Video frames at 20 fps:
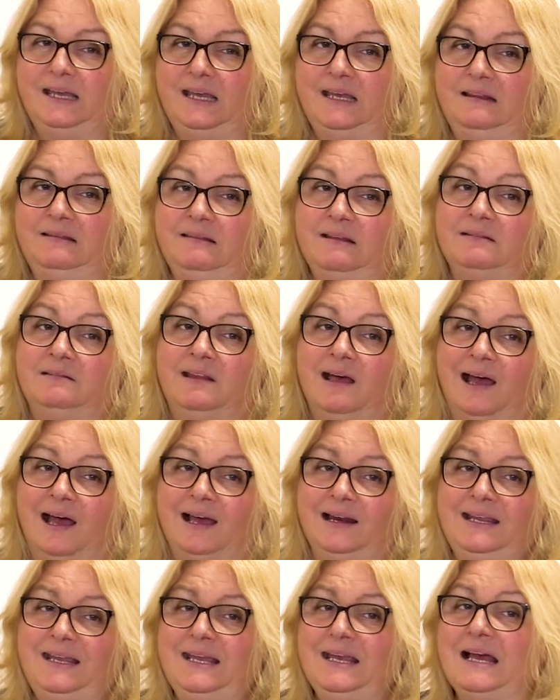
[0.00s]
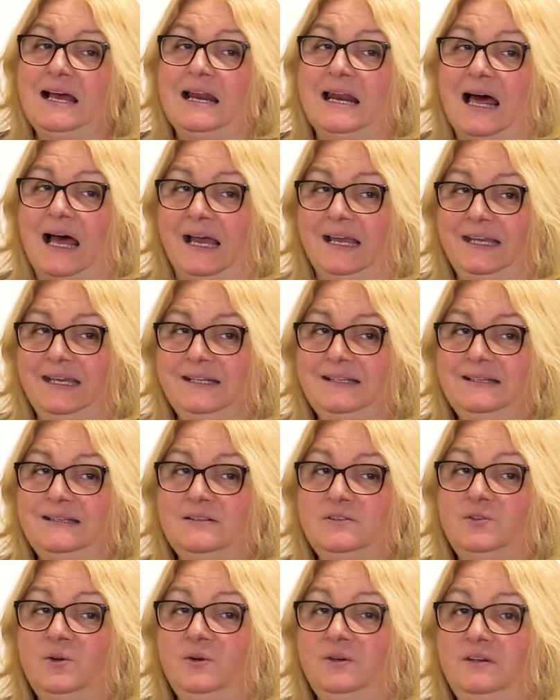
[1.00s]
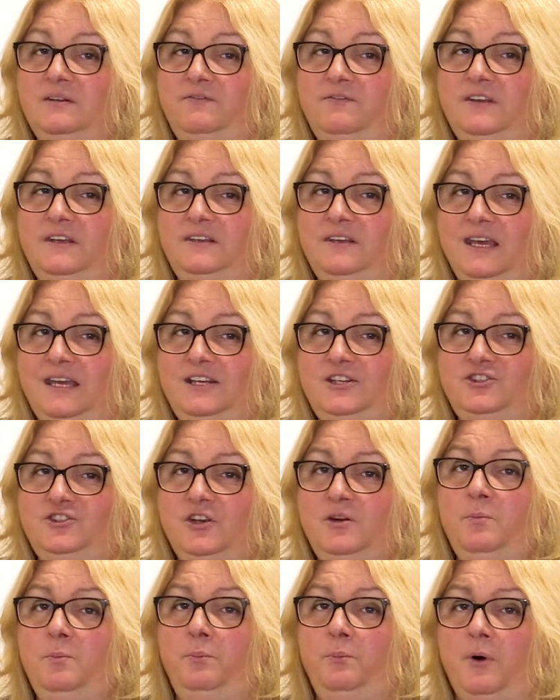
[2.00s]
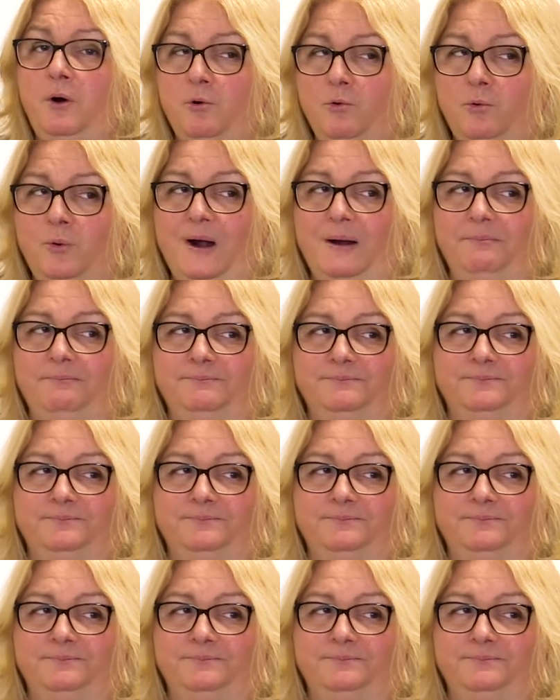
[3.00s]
in the DALI Alliance certification program.